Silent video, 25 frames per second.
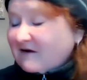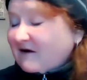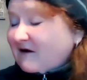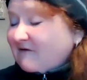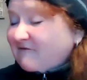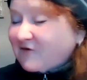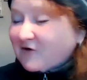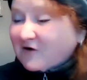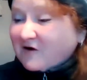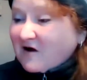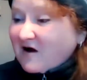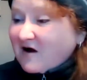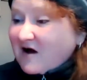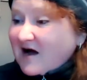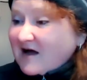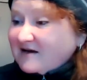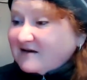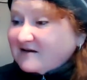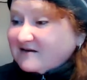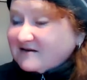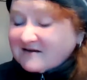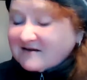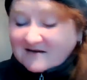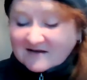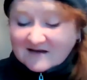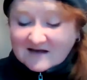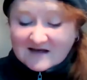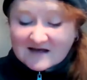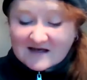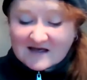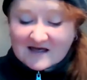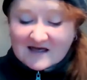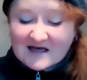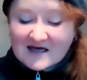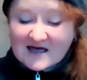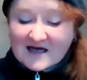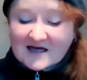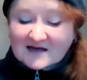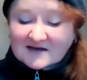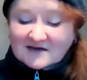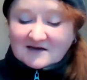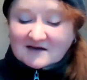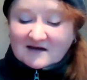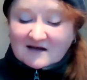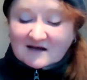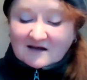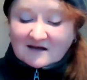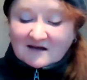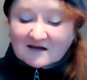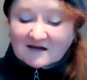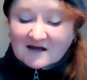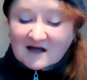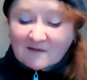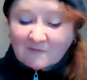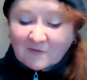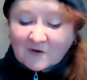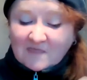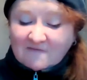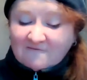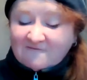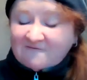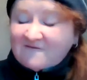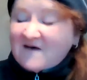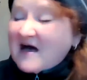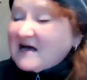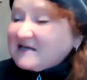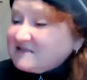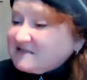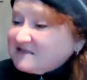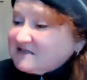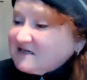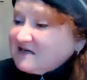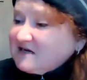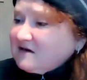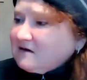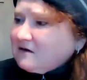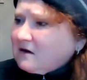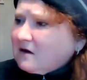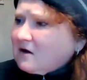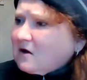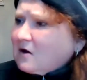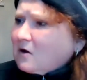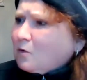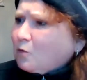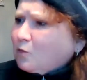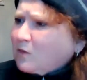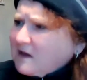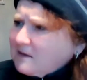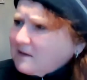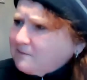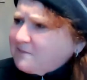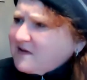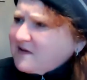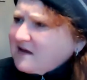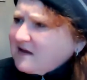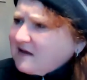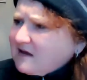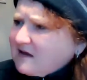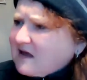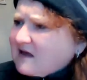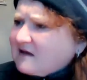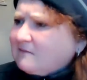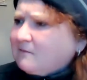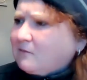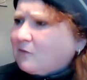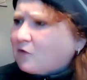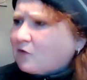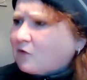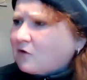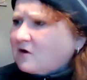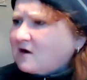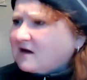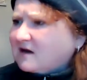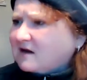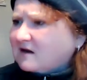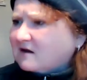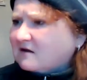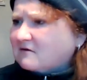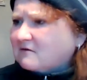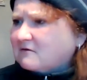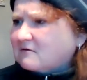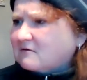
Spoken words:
for God, and come with fasting, weeping, and mourning.